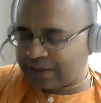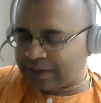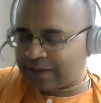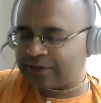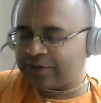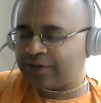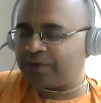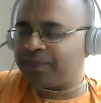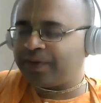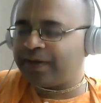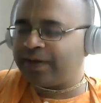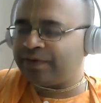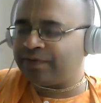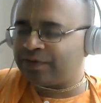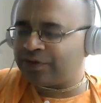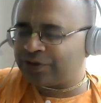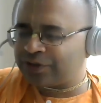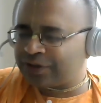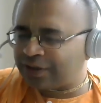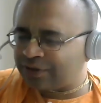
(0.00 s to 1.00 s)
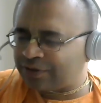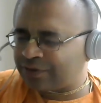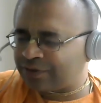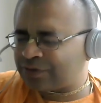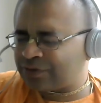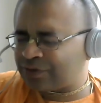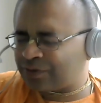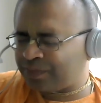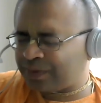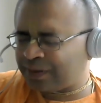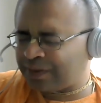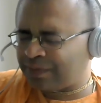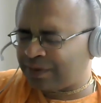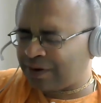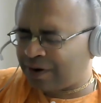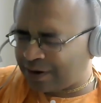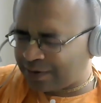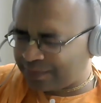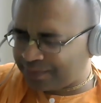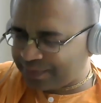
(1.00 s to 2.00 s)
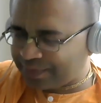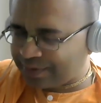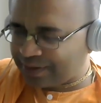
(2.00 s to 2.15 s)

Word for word: there should be devotion to the Supreme Lord.